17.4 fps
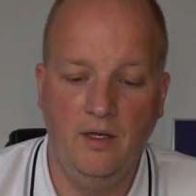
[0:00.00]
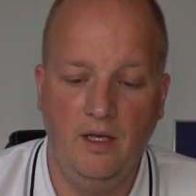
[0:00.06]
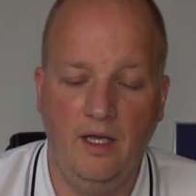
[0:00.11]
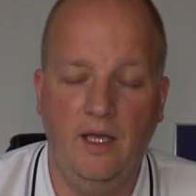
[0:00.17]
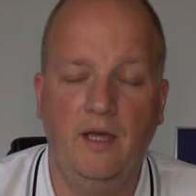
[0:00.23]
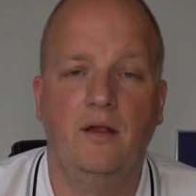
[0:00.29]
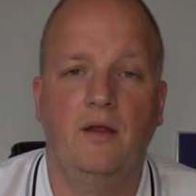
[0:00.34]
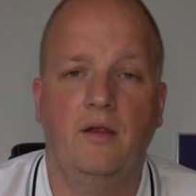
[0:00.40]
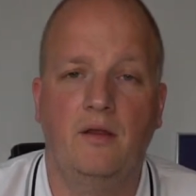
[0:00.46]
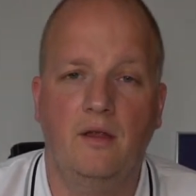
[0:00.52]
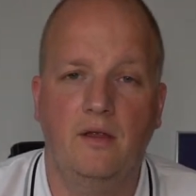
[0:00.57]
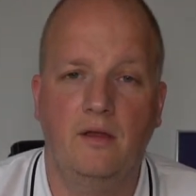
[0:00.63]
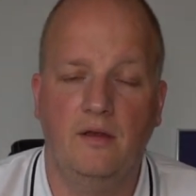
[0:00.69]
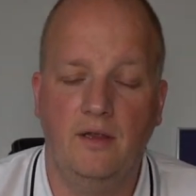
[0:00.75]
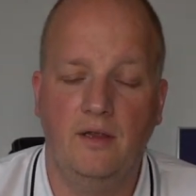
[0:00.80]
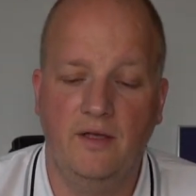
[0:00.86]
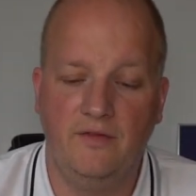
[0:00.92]
and on
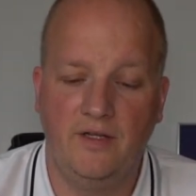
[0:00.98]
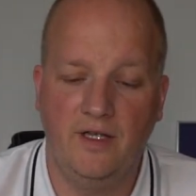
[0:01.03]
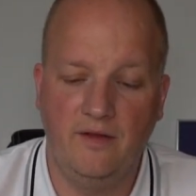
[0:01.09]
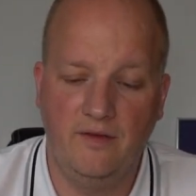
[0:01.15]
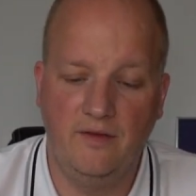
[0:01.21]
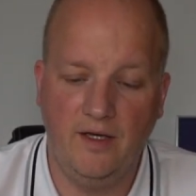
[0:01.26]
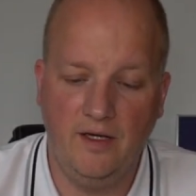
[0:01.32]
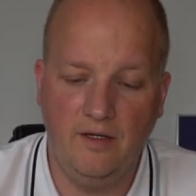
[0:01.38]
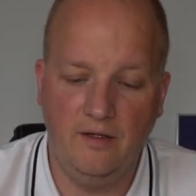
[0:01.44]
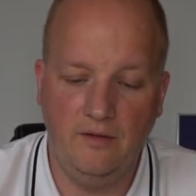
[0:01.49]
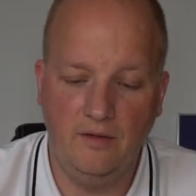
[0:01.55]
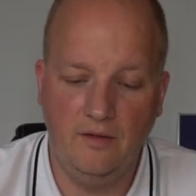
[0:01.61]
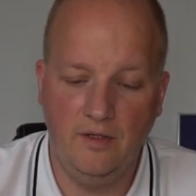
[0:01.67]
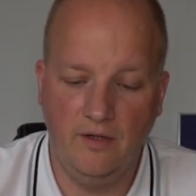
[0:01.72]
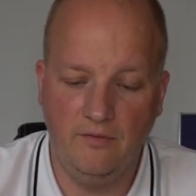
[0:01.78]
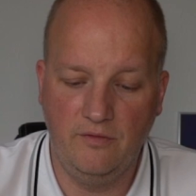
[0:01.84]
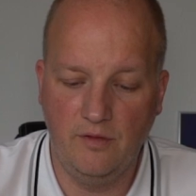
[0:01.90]
the left hand side
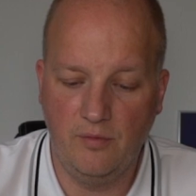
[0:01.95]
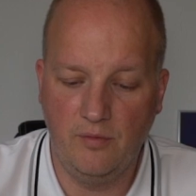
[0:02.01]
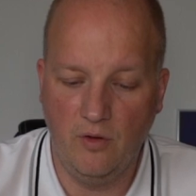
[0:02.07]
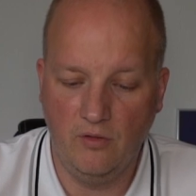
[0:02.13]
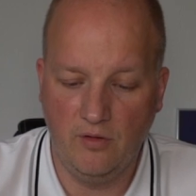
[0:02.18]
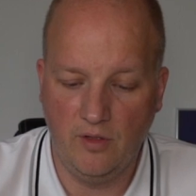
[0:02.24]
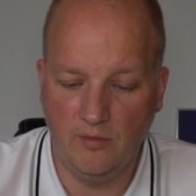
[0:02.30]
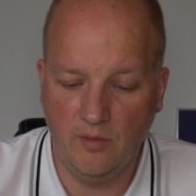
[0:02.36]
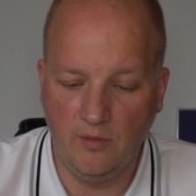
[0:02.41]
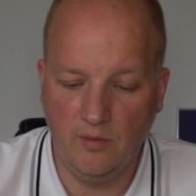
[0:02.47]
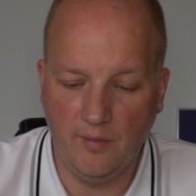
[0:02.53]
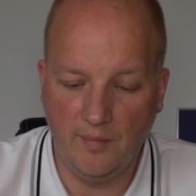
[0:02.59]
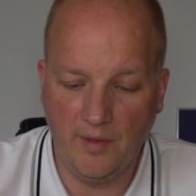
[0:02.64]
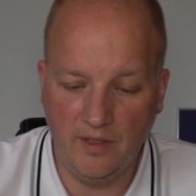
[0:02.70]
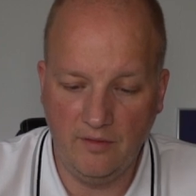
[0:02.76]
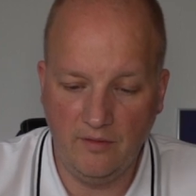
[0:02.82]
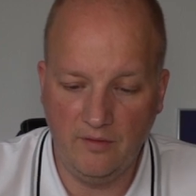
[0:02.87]
you have the programmable
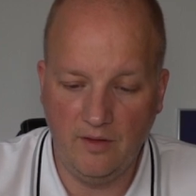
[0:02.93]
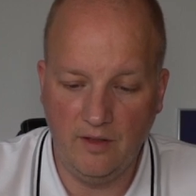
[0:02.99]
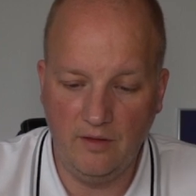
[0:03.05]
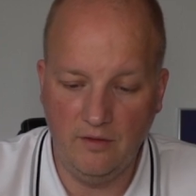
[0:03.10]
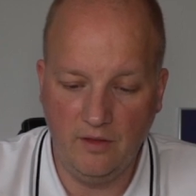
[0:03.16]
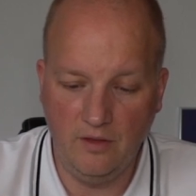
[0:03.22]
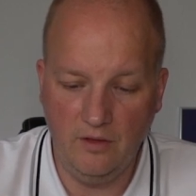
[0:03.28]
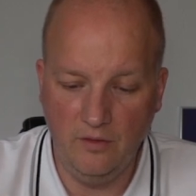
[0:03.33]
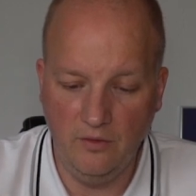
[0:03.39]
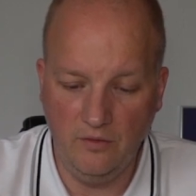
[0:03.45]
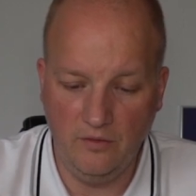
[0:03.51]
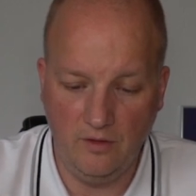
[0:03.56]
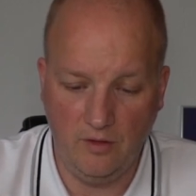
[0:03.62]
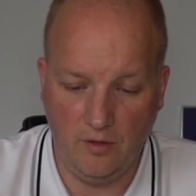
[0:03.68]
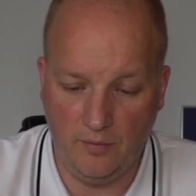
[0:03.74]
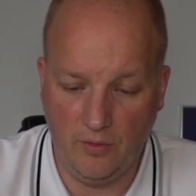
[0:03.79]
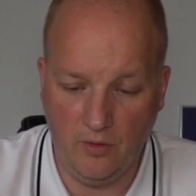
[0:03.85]
buttons that you can
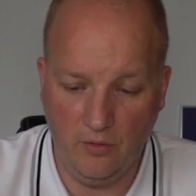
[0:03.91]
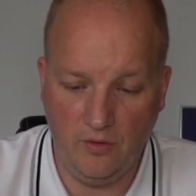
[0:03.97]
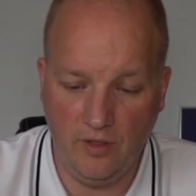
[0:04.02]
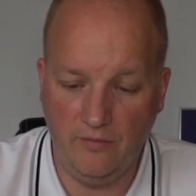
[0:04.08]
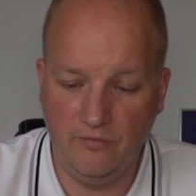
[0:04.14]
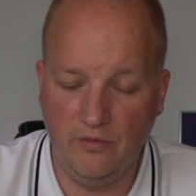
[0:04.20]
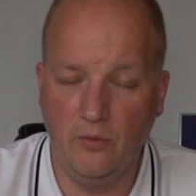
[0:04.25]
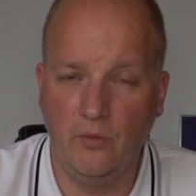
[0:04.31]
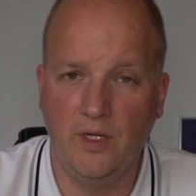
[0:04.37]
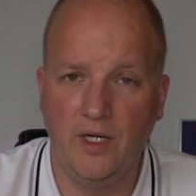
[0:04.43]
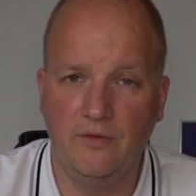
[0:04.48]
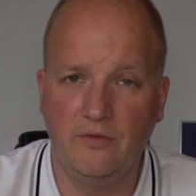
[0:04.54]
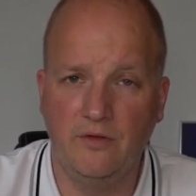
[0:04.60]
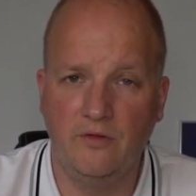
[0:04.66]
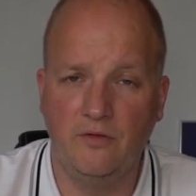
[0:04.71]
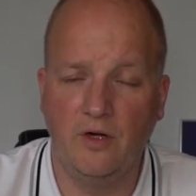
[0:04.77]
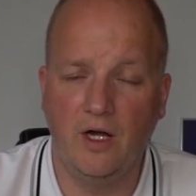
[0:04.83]
use or program for
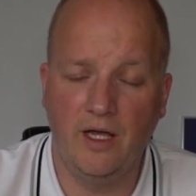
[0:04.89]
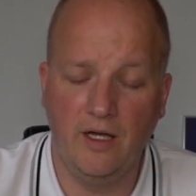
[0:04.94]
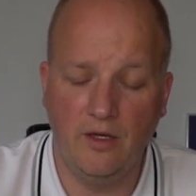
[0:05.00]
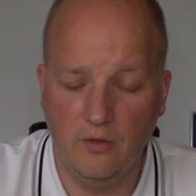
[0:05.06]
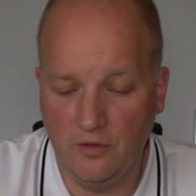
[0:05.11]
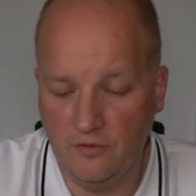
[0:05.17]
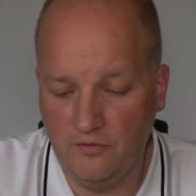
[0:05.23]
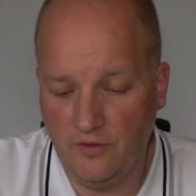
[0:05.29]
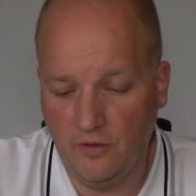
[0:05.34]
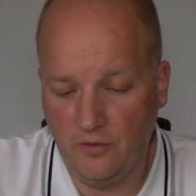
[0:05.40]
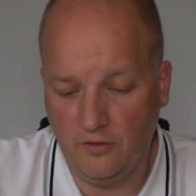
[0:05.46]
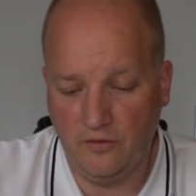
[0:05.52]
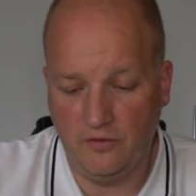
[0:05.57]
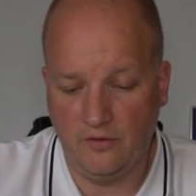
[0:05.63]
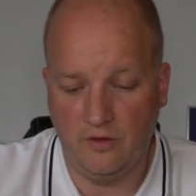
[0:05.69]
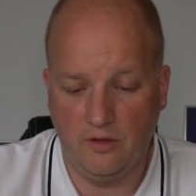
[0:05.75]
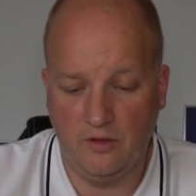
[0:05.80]
whatever, for eye
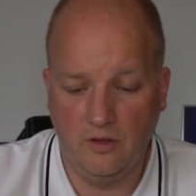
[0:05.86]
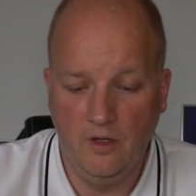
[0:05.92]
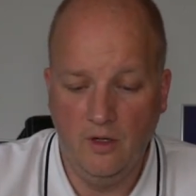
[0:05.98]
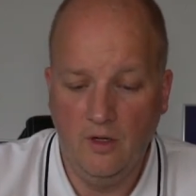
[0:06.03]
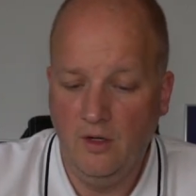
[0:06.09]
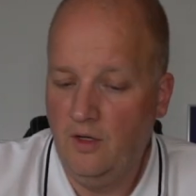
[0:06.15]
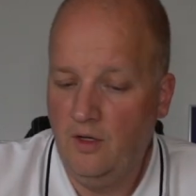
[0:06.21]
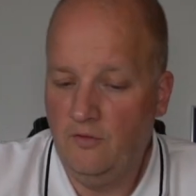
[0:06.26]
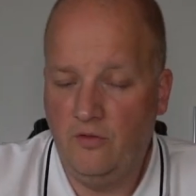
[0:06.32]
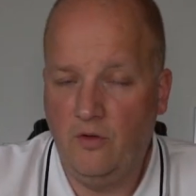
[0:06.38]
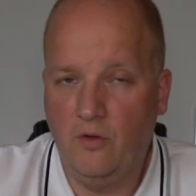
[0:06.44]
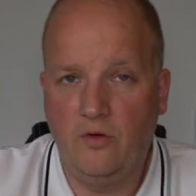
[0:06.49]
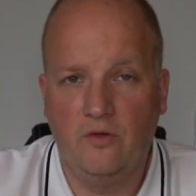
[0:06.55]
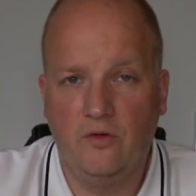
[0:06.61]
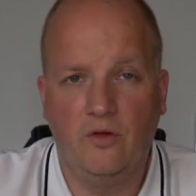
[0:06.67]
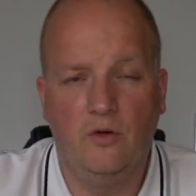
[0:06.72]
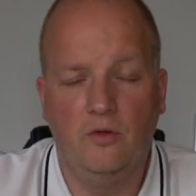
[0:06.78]
autofocus or
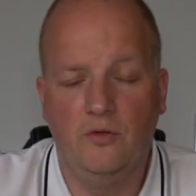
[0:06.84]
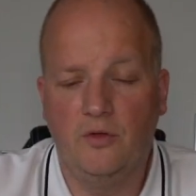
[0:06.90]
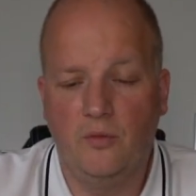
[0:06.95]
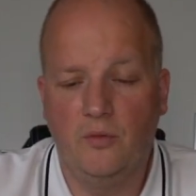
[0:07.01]
focus hold or